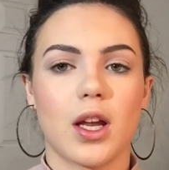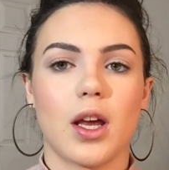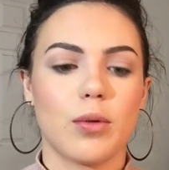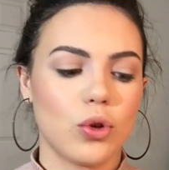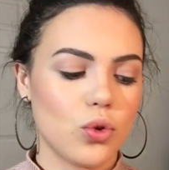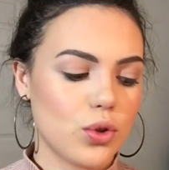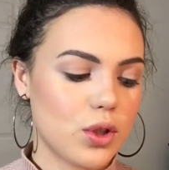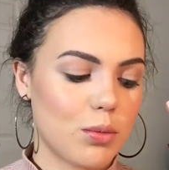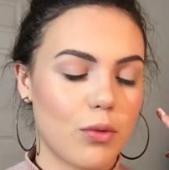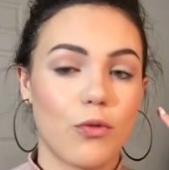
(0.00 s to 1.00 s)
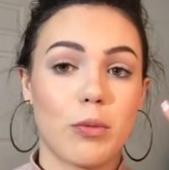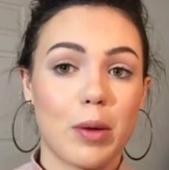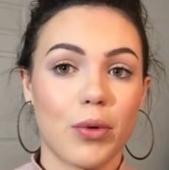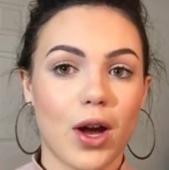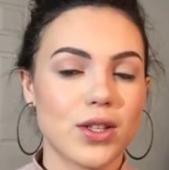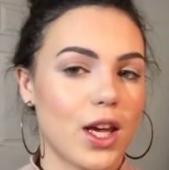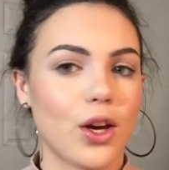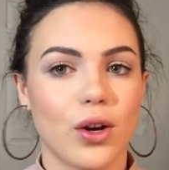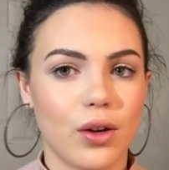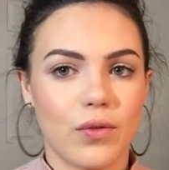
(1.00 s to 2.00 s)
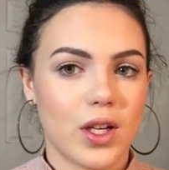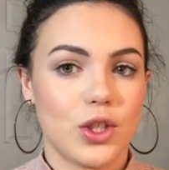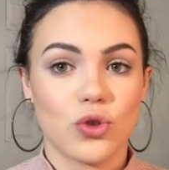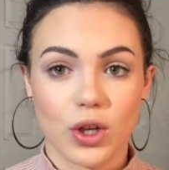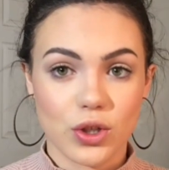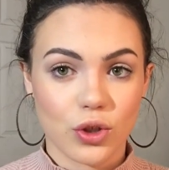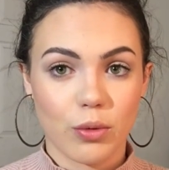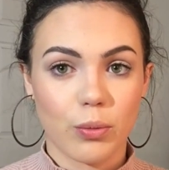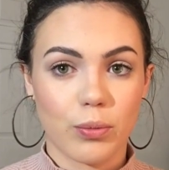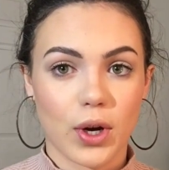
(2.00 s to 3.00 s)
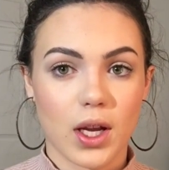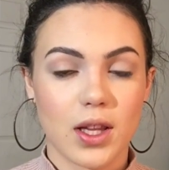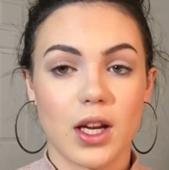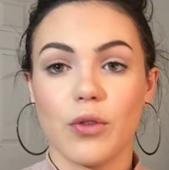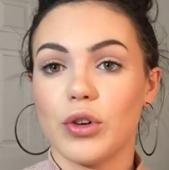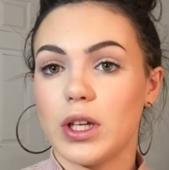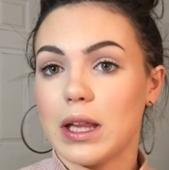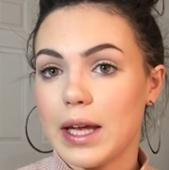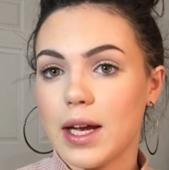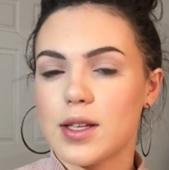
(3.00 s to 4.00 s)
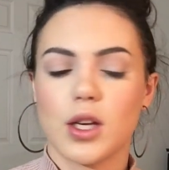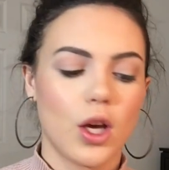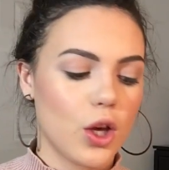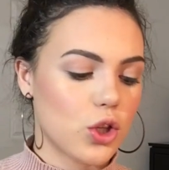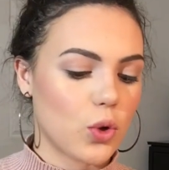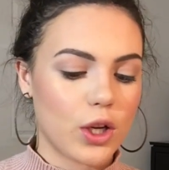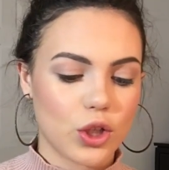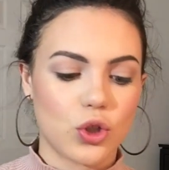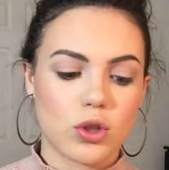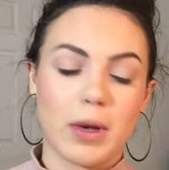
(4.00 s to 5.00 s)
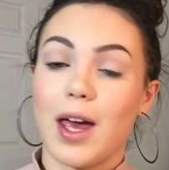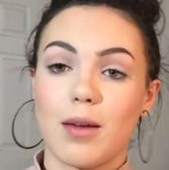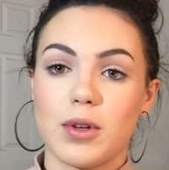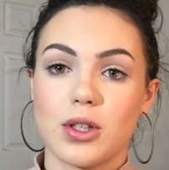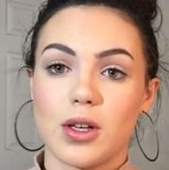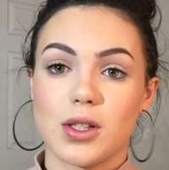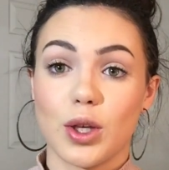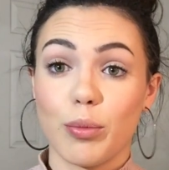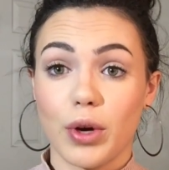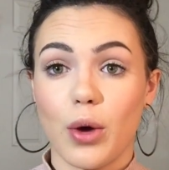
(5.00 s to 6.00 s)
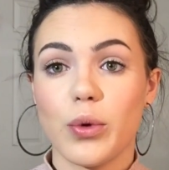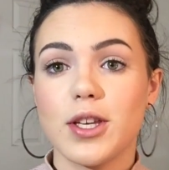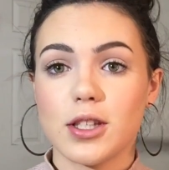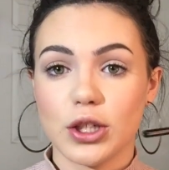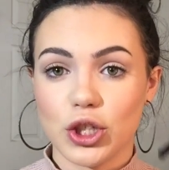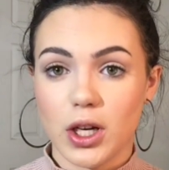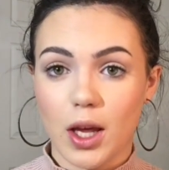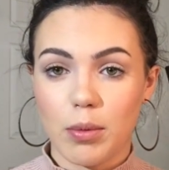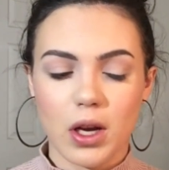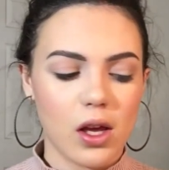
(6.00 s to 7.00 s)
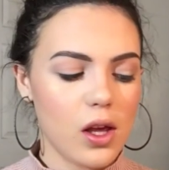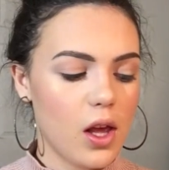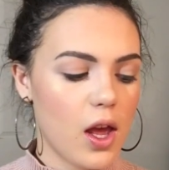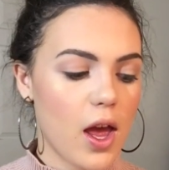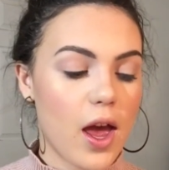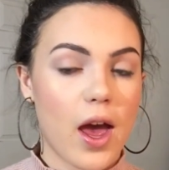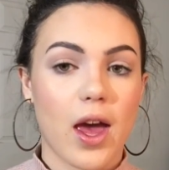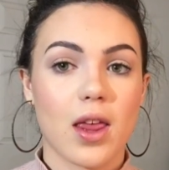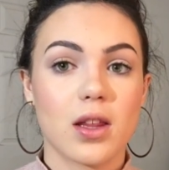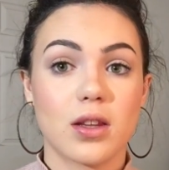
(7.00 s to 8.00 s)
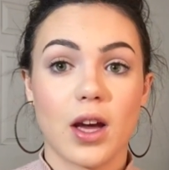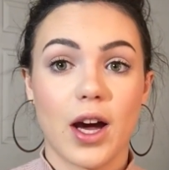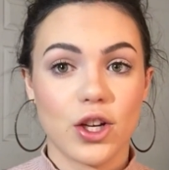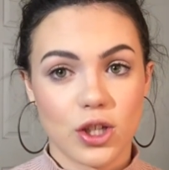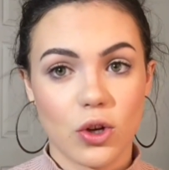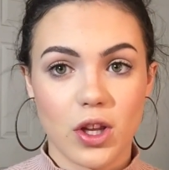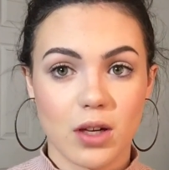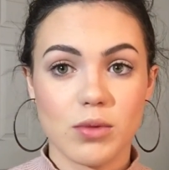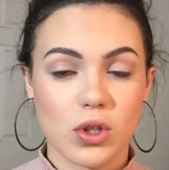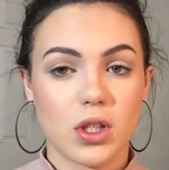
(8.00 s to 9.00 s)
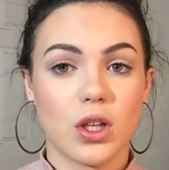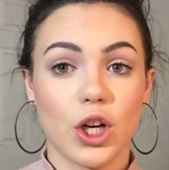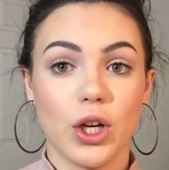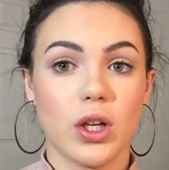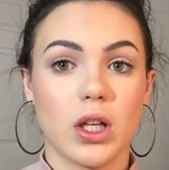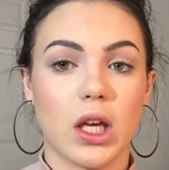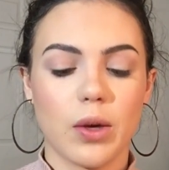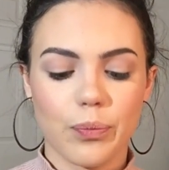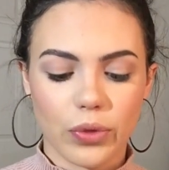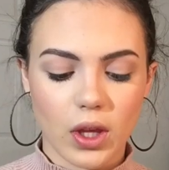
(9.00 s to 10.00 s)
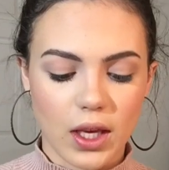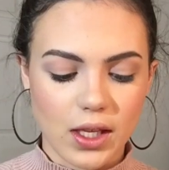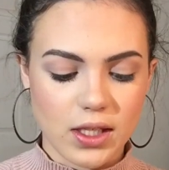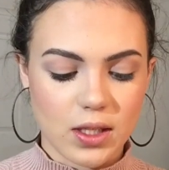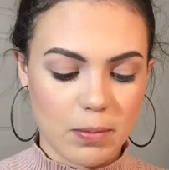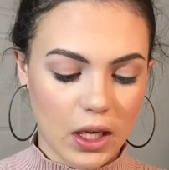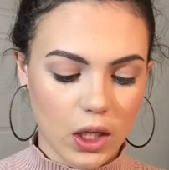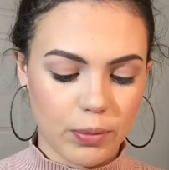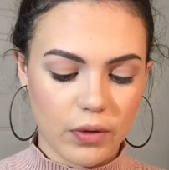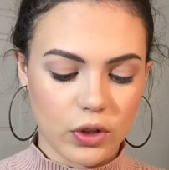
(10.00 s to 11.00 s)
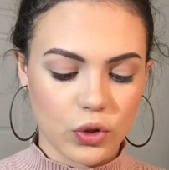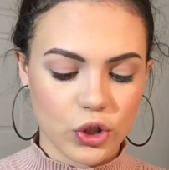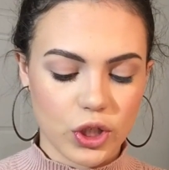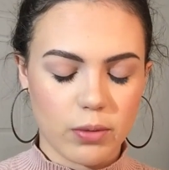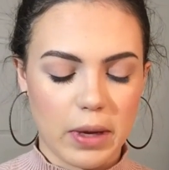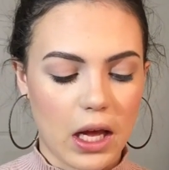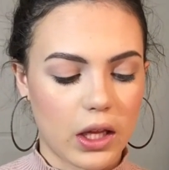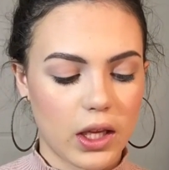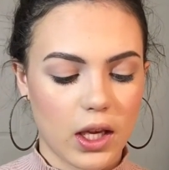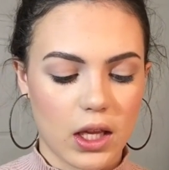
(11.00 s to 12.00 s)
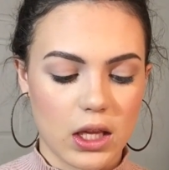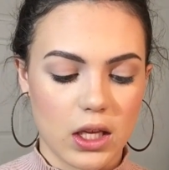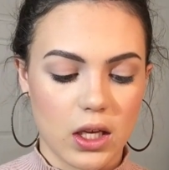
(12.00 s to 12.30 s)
And I used, for my brows, I couldn't find a drugstore brand that I really liked. So I just used my Anastasia Brow Wiz in the shade Ebony. And the eyeshadow that I'm using currently is the Makeup Revolution palette in